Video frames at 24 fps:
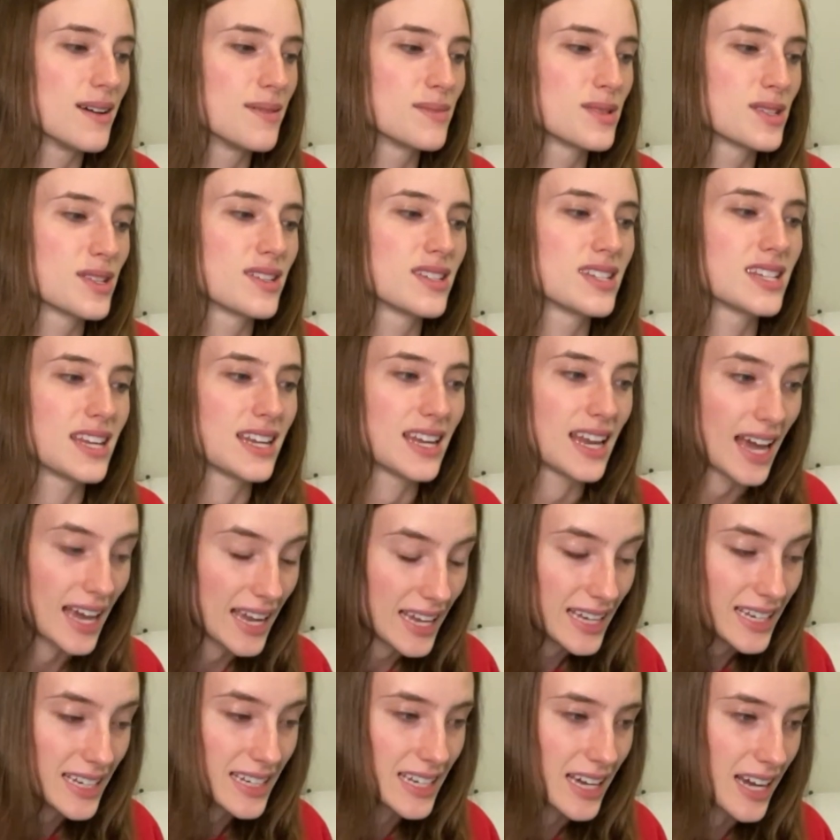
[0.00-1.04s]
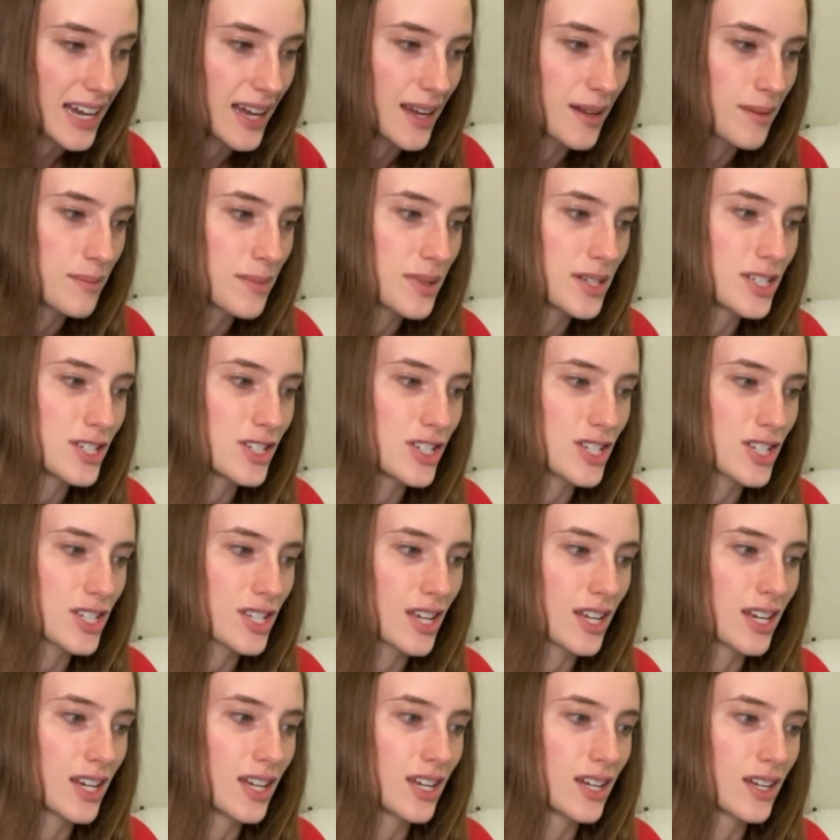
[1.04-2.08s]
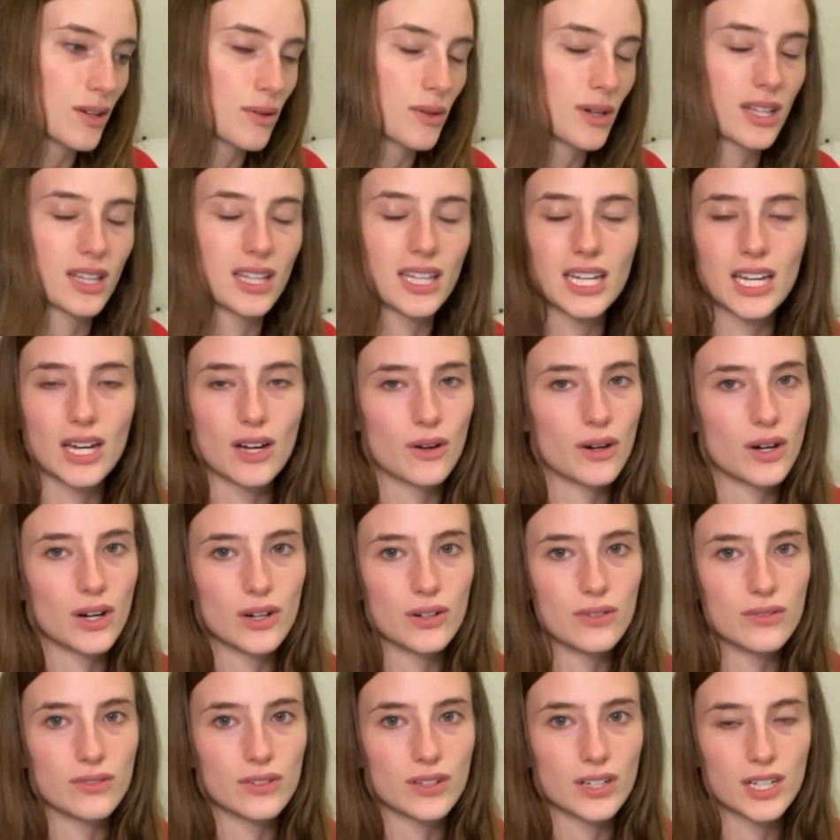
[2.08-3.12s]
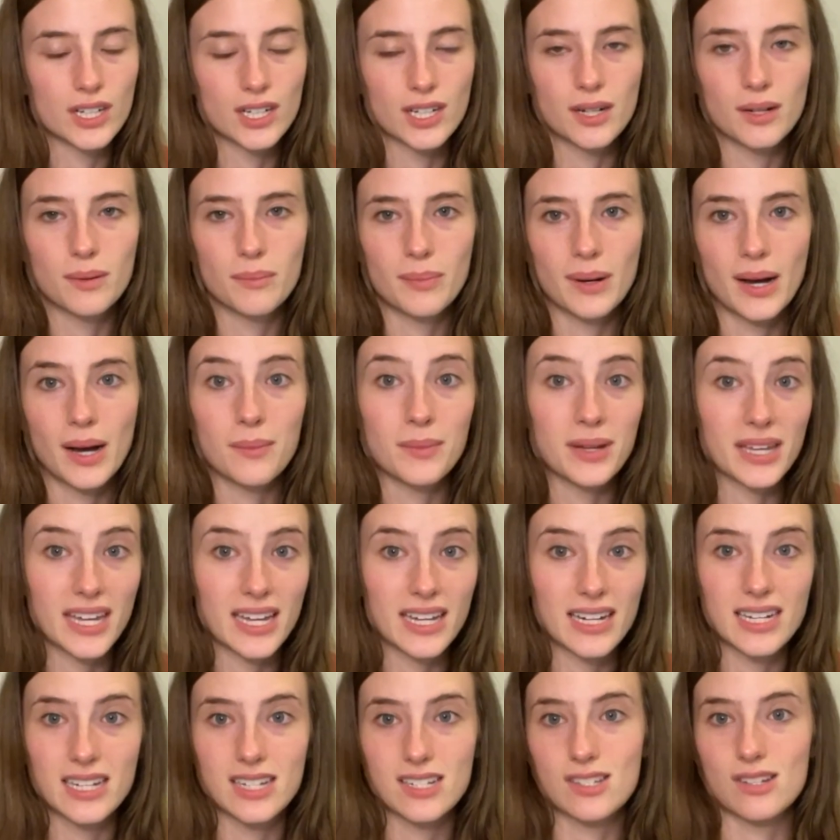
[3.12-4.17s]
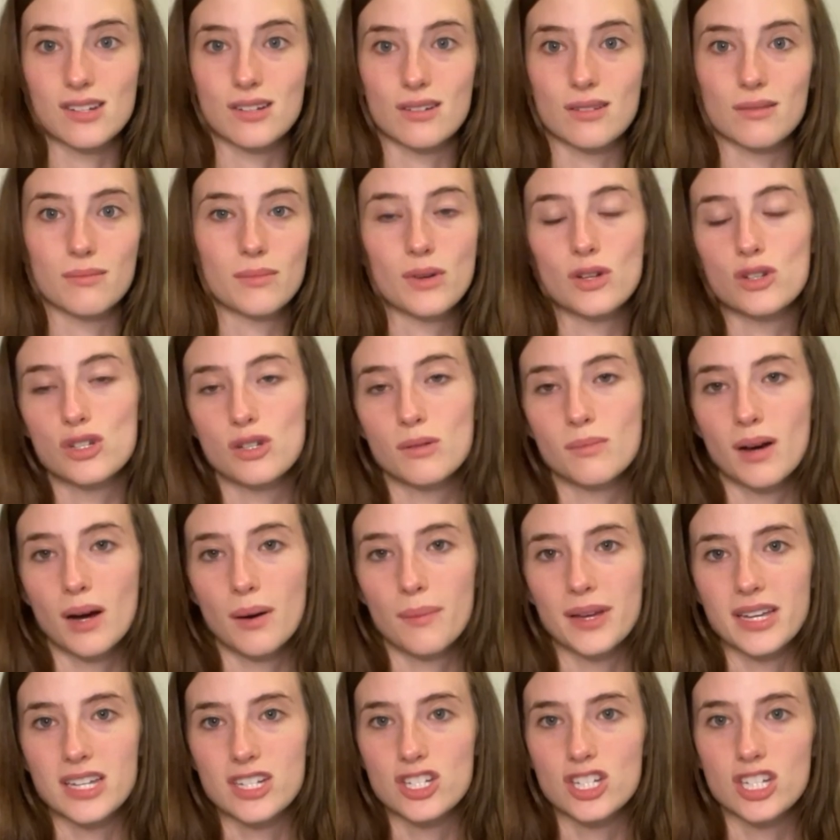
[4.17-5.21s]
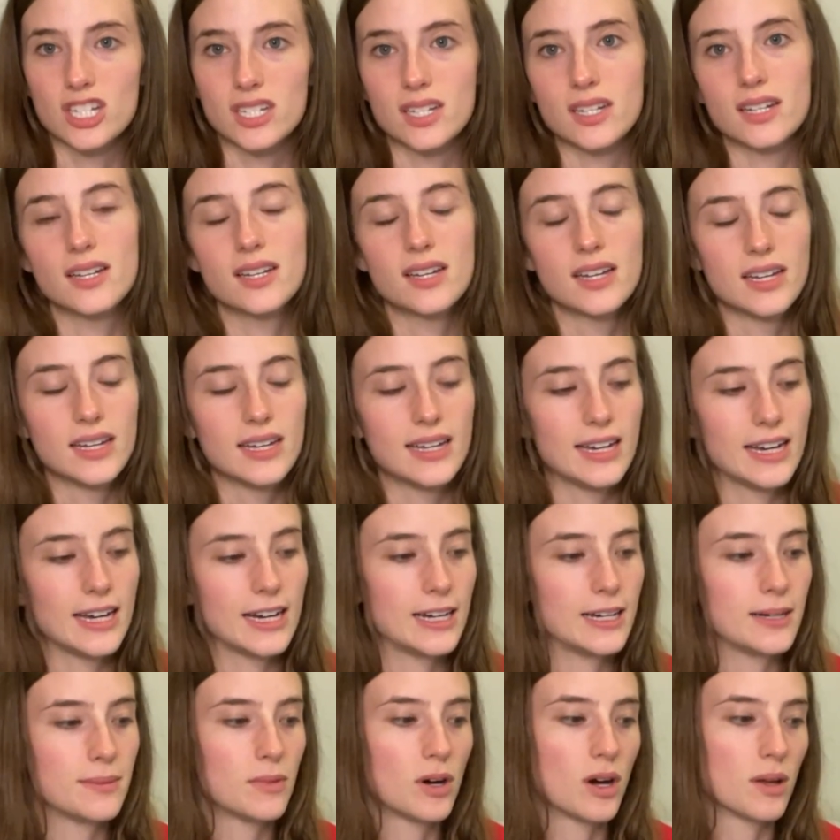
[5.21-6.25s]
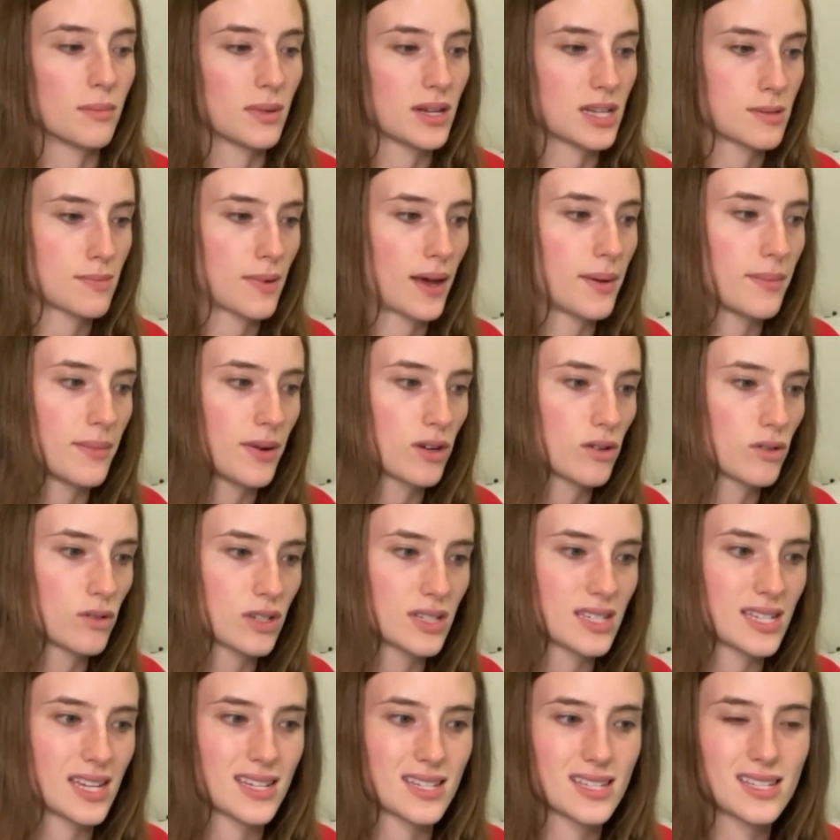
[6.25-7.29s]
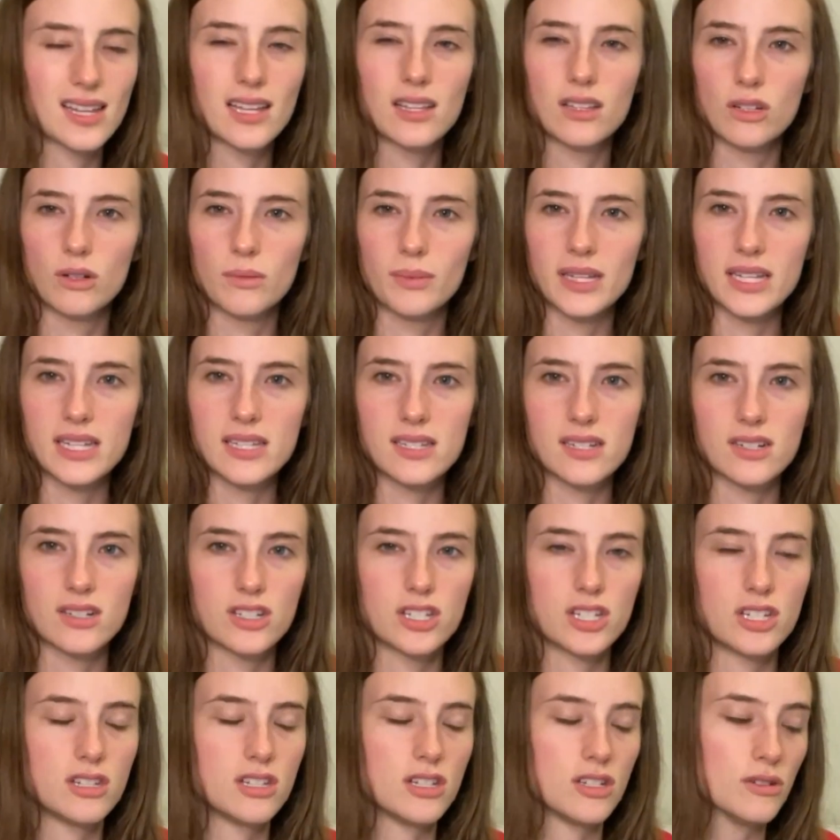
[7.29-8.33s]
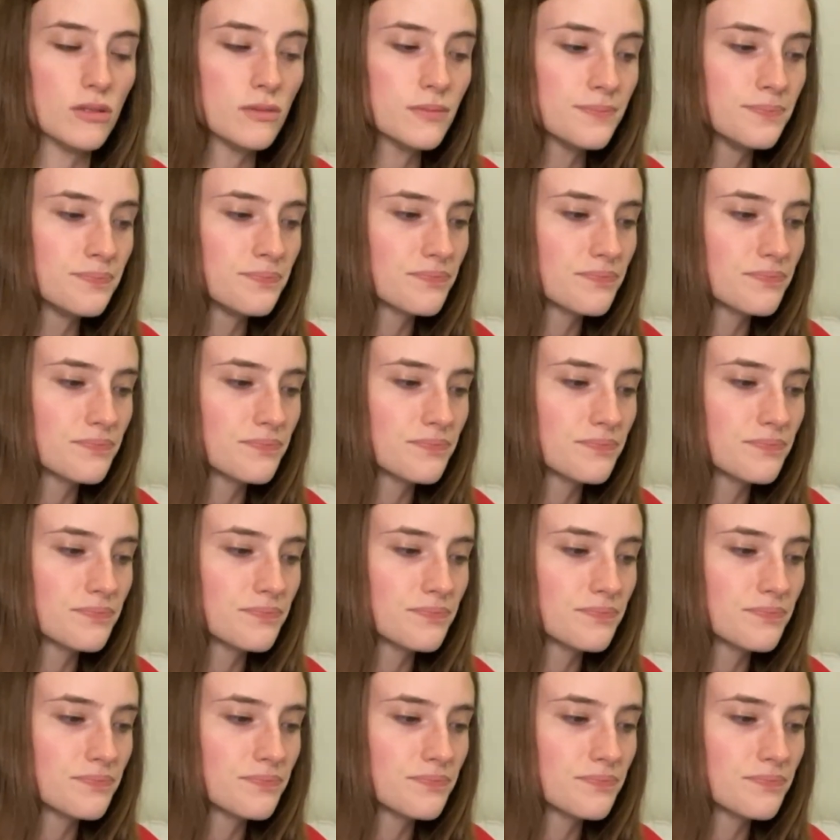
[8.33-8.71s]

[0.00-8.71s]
So tonight I'm just gonna quickly go over biomechanics or motion palpation on my spine model because that's a little bit easier to do.